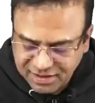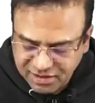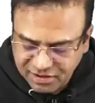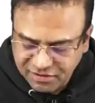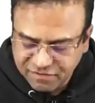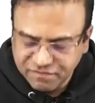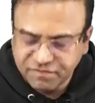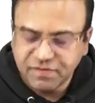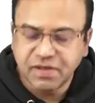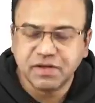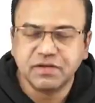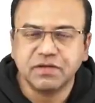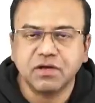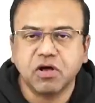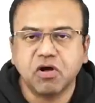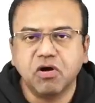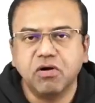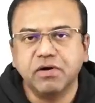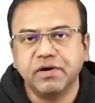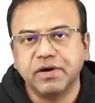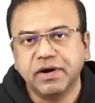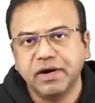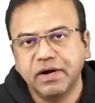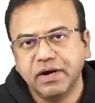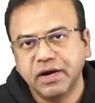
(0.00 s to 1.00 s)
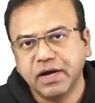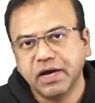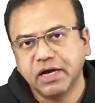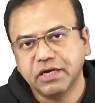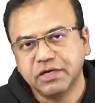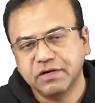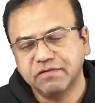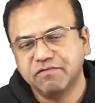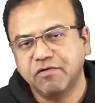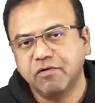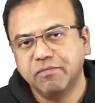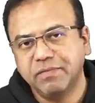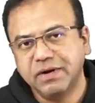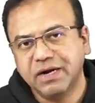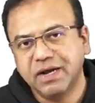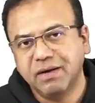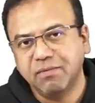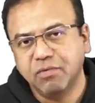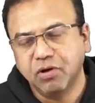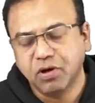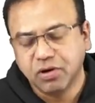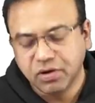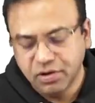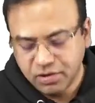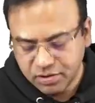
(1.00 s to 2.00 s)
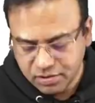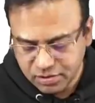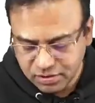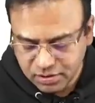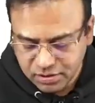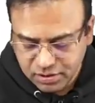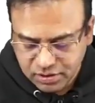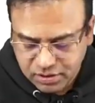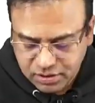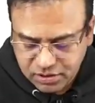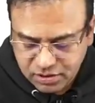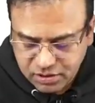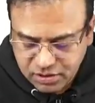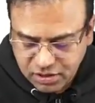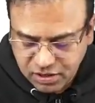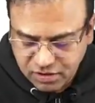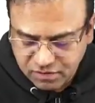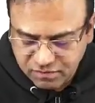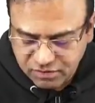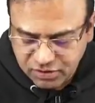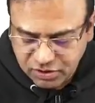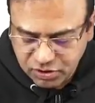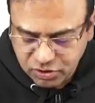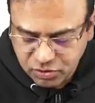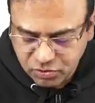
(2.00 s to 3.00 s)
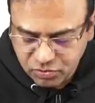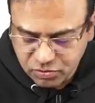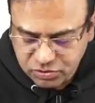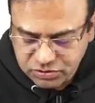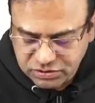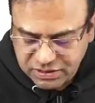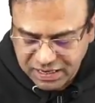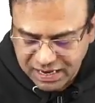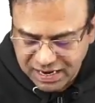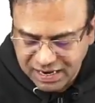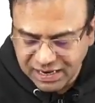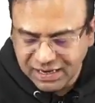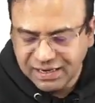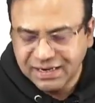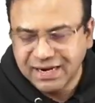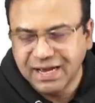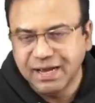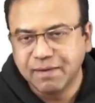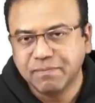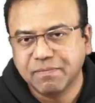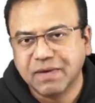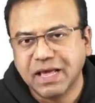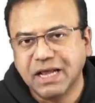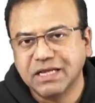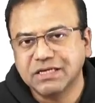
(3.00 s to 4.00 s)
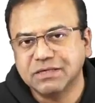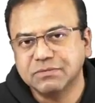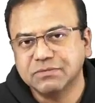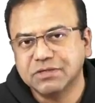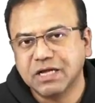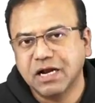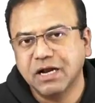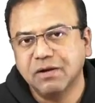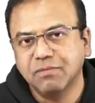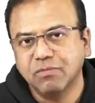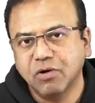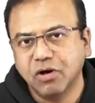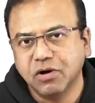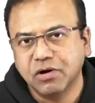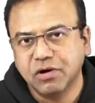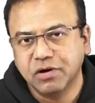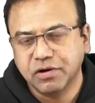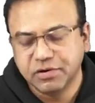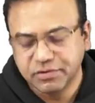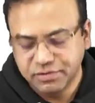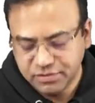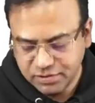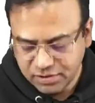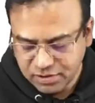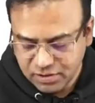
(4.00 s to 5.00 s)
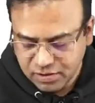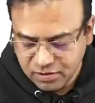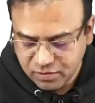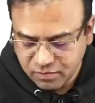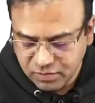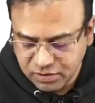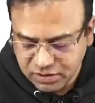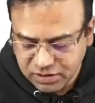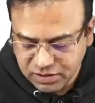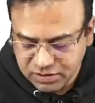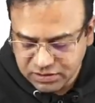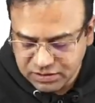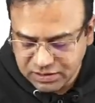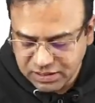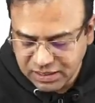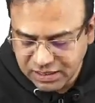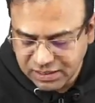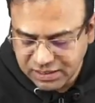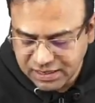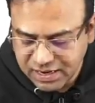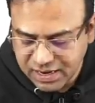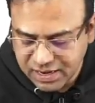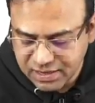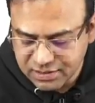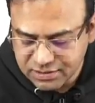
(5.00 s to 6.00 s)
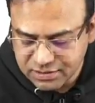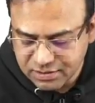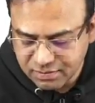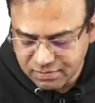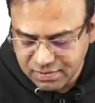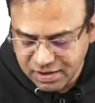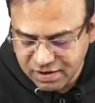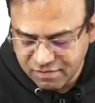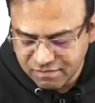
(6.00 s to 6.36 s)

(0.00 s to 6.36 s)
If there is a contraindication for beta blocker, then we use the L-type calcium channel blockers which is diltiazem